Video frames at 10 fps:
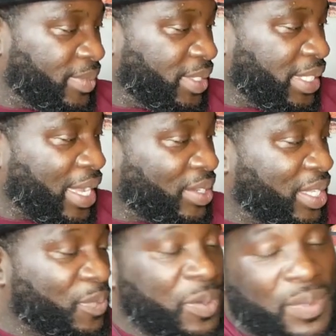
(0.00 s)
Now
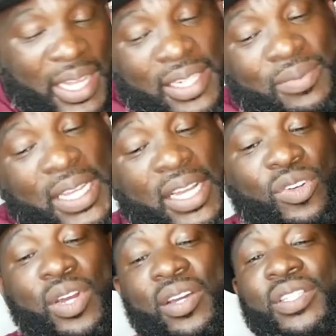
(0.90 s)
keep in mind, I'm not
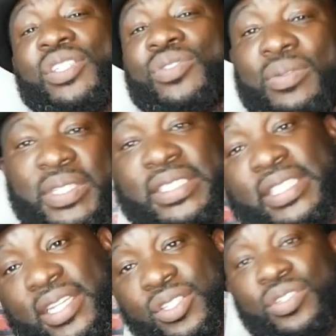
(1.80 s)
crowning you. I'm just
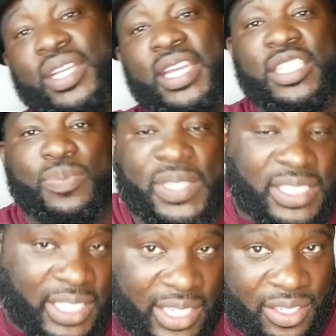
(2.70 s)
telling you the headspace
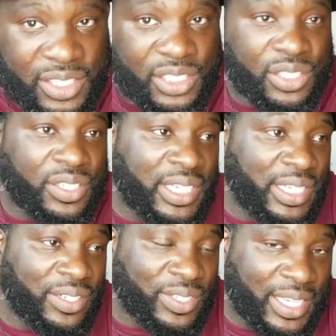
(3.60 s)
and energy you're
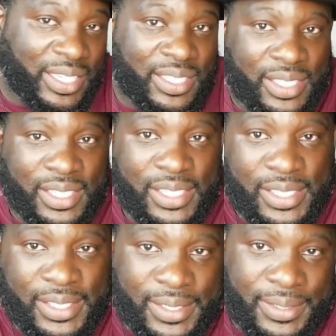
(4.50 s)
in, okay?
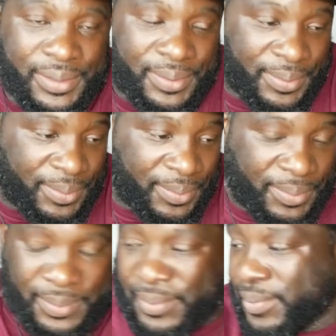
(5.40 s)

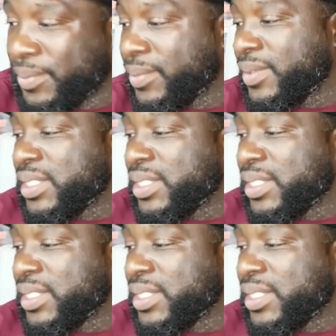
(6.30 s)
Okay.